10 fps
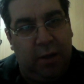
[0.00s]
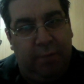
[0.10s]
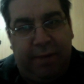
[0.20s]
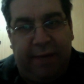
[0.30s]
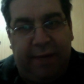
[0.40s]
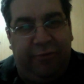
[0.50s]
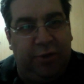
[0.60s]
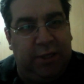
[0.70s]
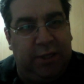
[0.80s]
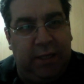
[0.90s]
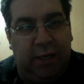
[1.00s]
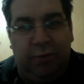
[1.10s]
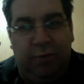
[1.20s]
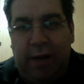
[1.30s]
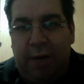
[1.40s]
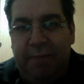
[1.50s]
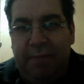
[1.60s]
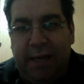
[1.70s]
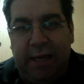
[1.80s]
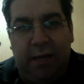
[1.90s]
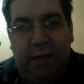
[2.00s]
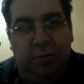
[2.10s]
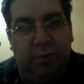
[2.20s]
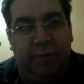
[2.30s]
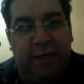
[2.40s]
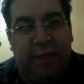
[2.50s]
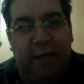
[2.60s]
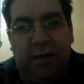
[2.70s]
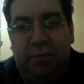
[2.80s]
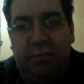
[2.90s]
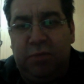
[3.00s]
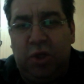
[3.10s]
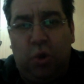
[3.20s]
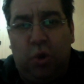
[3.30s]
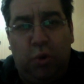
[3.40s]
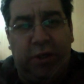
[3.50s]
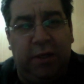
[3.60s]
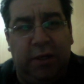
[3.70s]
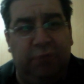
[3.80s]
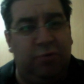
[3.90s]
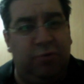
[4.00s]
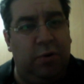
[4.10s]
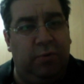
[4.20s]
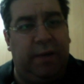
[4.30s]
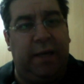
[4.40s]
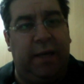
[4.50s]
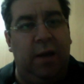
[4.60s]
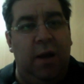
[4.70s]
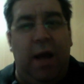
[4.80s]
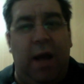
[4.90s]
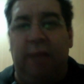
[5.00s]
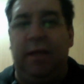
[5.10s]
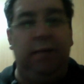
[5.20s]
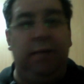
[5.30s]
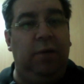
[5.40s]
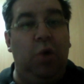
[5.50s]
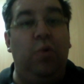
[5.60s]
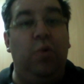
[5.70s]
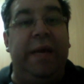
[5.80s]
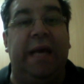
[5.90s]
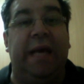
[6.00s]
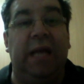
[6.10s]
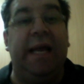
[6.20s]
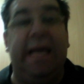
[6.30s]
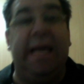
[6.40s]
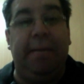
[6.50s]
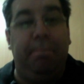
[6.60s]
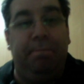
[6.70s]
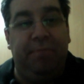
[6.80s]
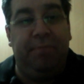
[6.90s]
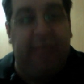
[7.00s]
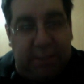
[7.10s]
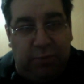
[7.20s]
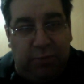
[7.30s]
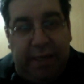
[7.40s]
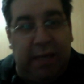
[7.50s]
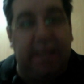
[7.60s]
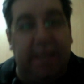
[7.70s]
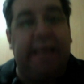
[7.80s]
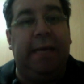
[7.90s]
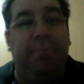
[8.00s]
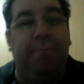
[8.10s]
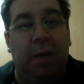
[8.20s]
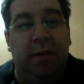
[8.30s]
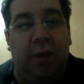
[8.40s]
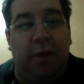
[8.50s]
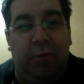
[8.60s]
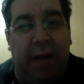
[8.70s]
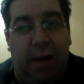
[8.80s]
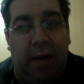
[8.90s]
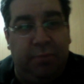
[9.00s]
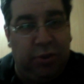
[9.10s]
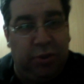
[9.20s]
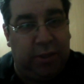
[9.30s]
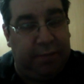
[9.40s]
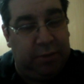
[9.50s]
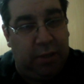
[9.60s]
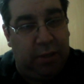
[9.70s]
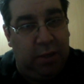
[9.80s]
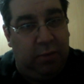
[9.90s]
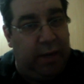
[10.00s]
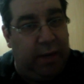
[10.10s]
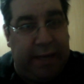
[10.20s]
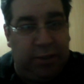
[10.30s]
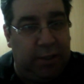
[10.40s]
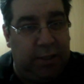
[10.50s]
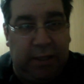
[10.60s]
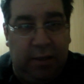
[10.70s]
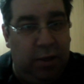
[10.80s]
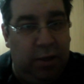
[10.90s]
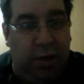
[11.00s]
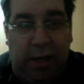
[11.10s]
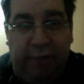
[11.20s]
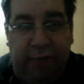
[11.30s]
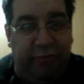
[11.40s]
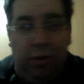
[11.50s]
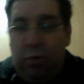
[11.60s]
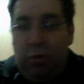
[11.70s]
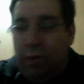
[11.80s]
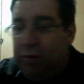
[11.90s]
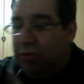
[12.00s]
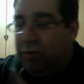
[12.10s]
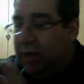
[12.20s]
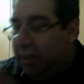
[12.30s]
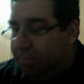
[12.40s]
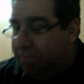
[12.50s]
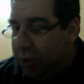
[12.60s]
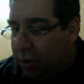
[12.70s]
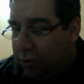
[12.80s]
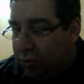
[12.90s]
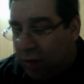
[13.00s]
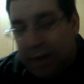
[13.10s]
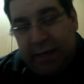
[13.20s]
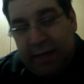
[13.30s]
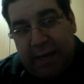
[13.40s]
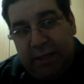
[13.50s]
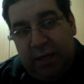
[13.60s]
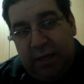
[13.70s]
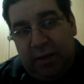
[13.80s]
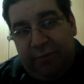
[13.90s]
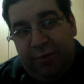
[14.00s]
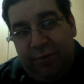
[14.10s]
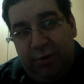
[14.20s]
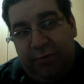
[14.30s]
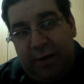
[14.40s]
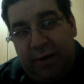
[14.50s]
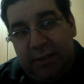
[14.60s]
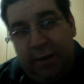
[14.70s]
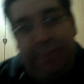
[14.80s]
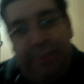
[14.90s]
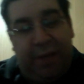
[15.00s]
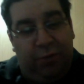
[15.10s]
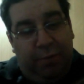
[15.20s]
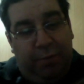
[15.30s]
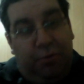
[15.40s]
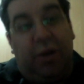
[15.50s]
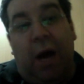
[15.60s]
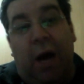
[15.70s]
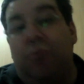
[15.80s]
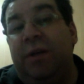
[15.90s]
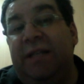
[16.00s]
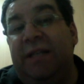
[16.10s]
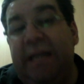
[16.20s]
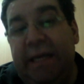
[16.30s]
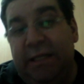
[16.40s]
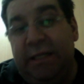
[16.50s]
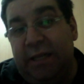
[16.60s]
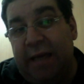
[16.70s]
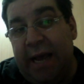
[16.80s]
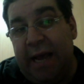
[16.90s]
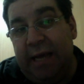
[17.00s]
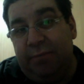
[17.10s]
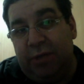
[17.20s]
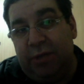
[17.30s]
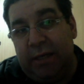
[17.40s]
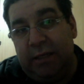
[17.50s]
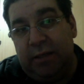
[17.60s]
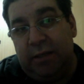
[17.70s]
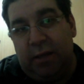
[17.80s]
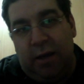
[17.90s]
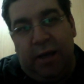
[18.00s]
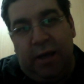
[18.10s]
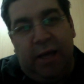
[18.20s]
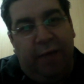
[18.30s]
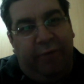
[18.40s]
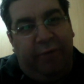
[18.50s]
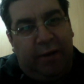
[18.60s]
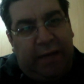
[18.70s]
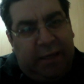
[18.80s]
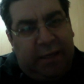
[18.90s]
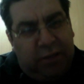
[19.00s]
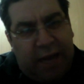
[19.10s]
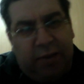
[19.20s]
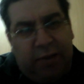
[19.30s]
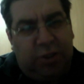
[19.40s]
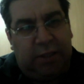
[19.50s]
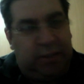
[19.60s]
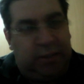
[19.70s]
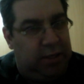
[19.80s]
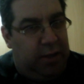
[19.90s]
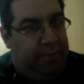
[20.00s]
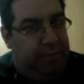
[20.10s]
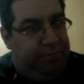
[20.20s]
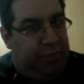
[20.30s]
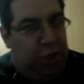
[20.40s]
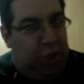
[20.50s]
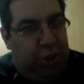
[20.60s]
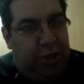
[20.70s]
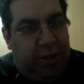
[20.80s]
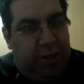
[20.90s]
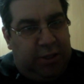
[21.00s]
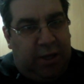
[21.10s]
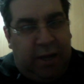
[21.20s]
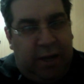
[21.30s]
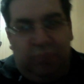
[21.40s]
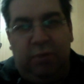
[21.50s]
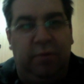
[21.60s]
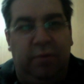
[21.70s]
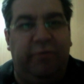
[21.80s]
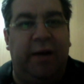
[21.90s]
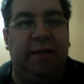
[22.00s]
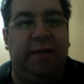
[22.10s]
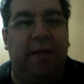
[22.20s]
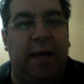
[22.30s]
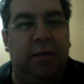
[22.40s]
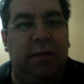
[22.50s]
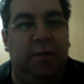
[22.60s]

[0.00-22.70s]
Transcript: But unfortunately, we are making use of it in a totally wrong way. And then we claim, yes, we claim that we are Muslims. While actually, if we really put Quran and Hadith in front of us and we put our deeds and aims and even intentions in another side, we will find that